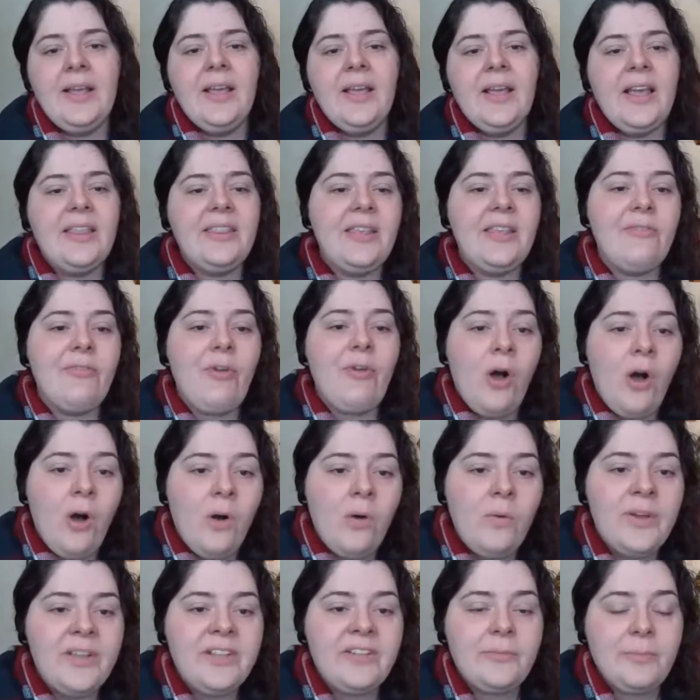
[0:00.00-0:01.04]
and they've
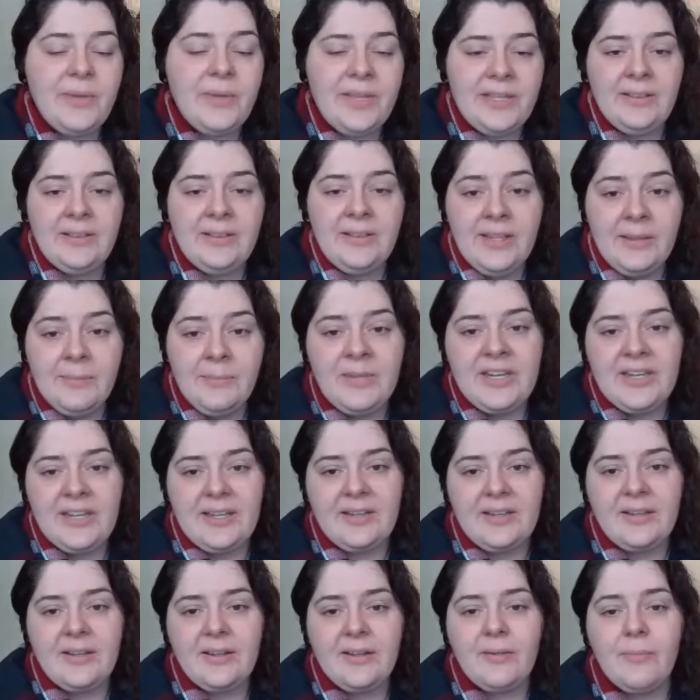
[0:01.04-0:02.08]
always been
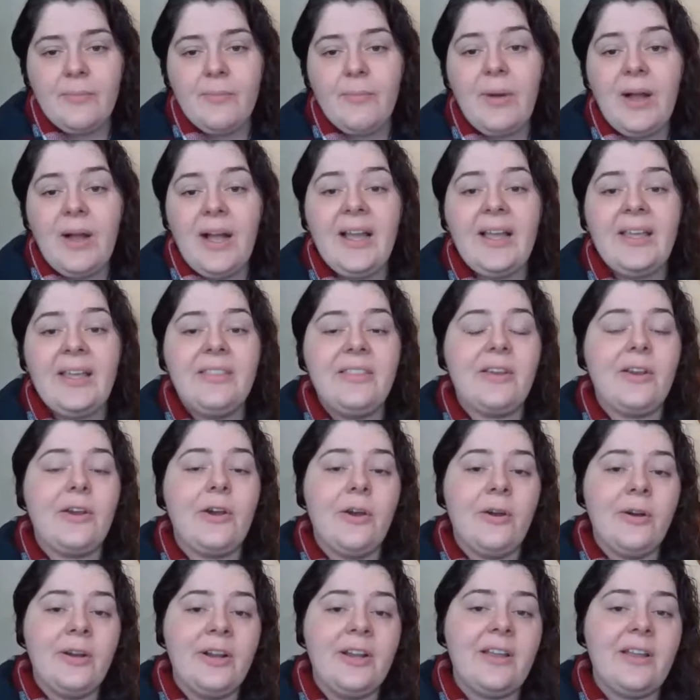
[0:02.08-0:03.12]
limited by the
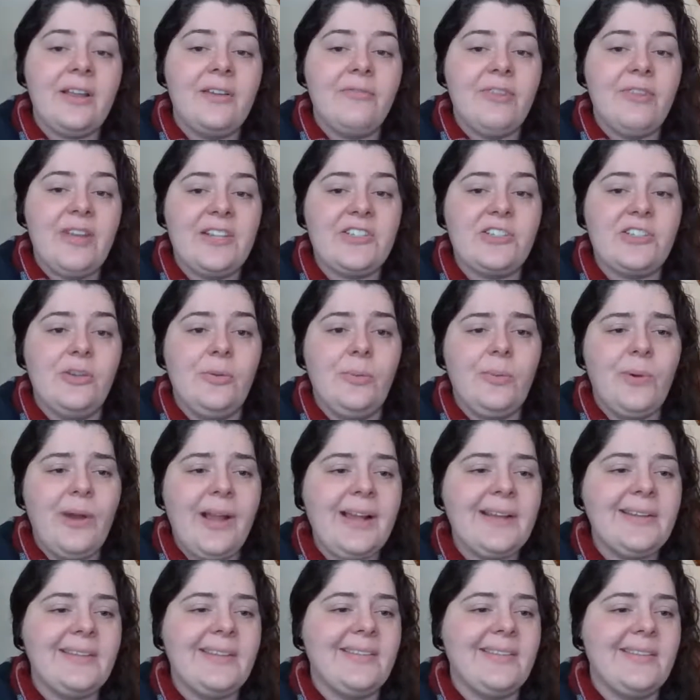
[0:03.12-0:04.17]
current conventional
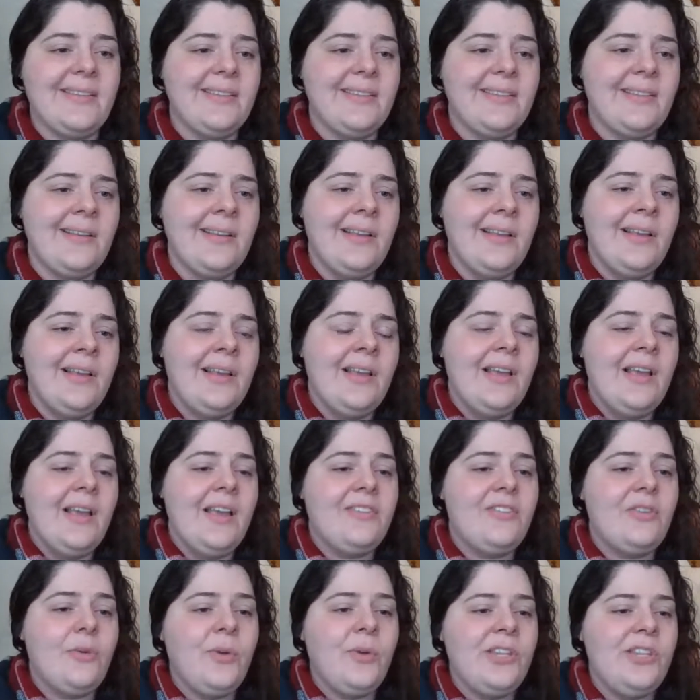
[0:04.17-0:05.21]
practices.
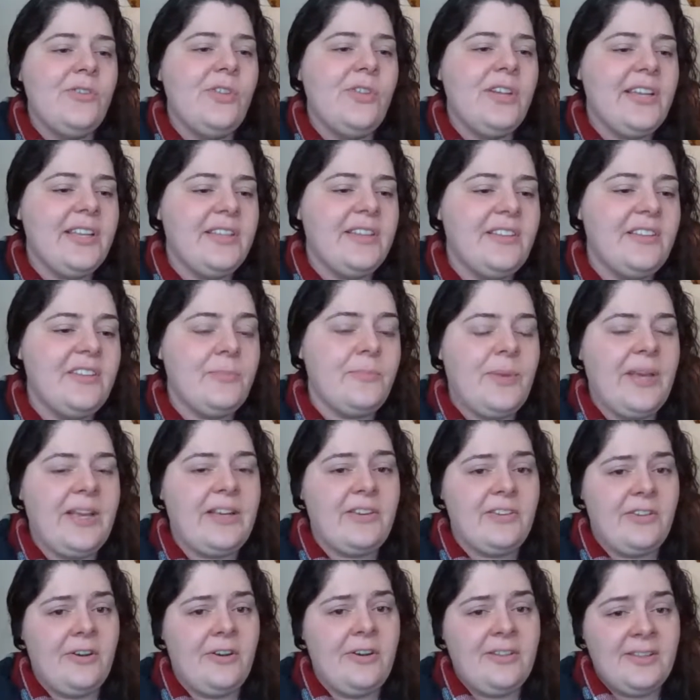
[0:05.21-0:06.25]
And so when you look at this
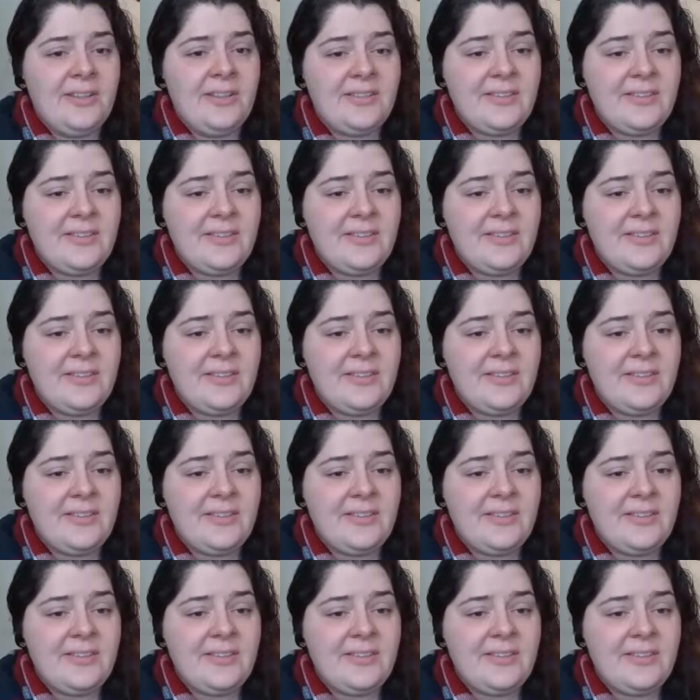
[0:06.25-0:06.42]
picture and this